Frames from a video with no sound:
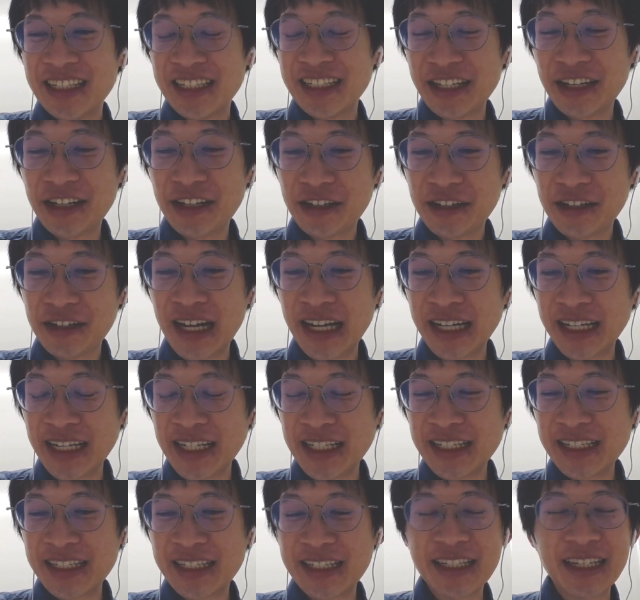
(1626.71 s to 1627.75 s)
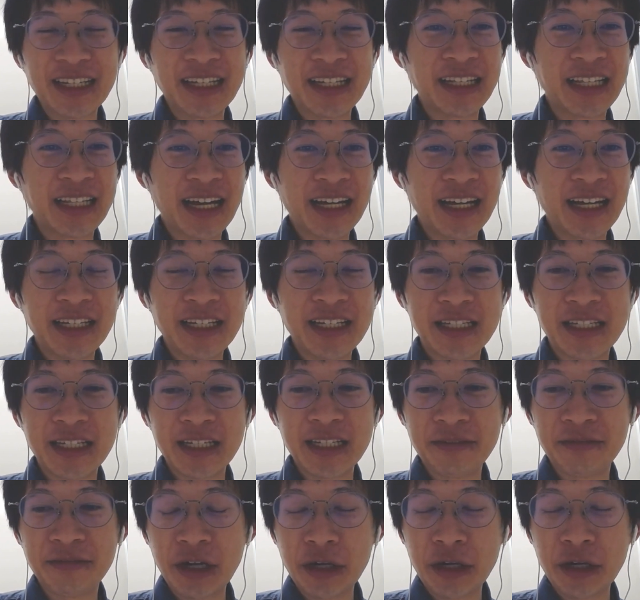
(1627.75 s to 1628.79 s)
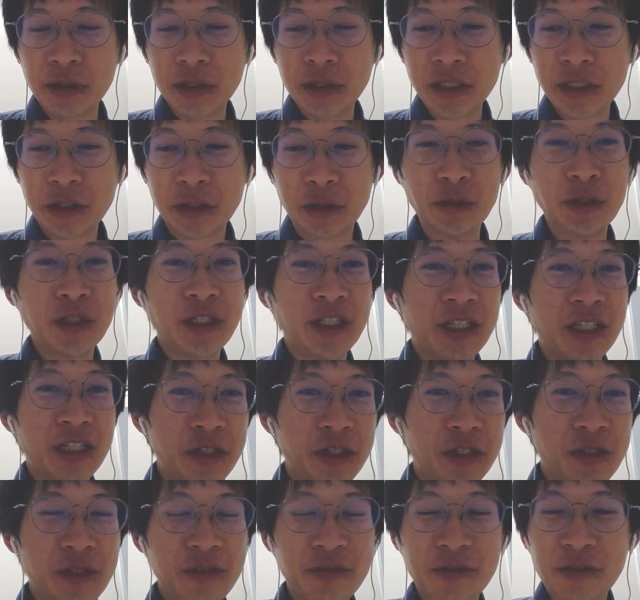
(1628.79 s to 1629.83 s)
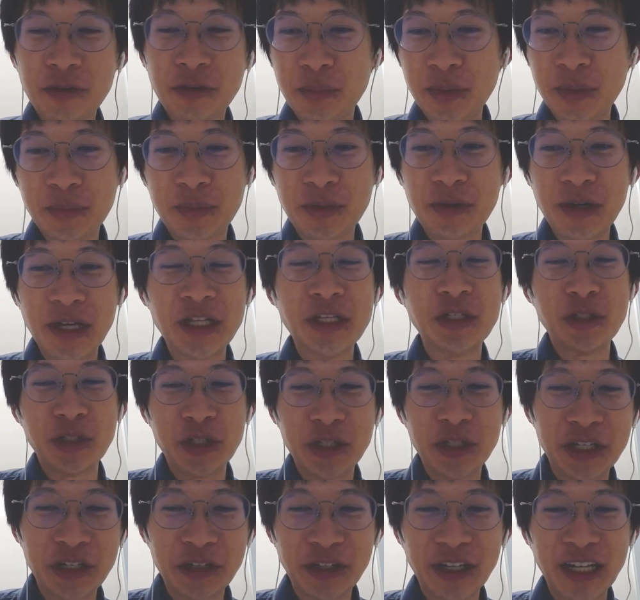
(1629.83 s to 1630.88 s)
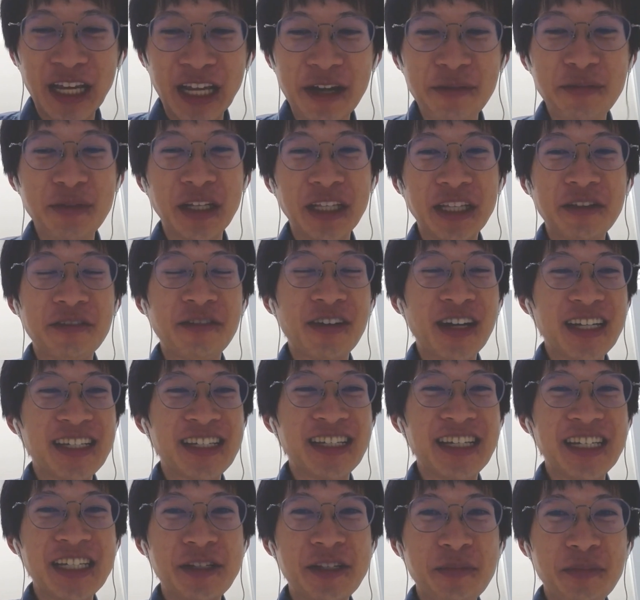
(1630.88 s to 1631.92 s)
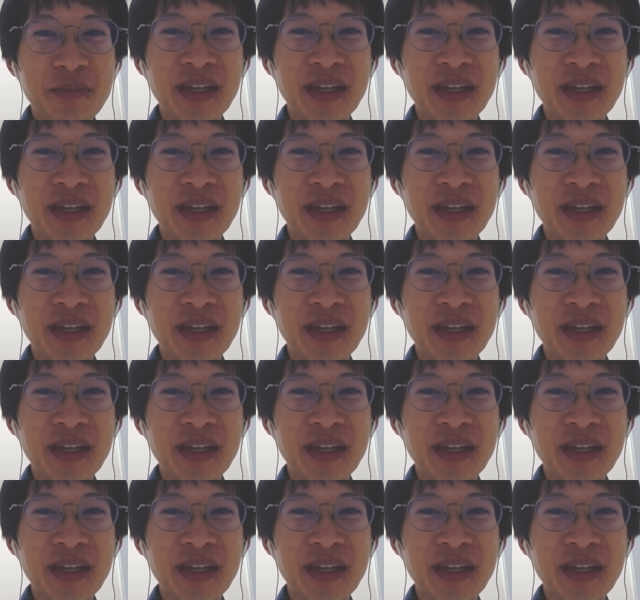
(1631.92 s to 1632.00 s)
So I guess that is a very good news for people engineering haptic devices,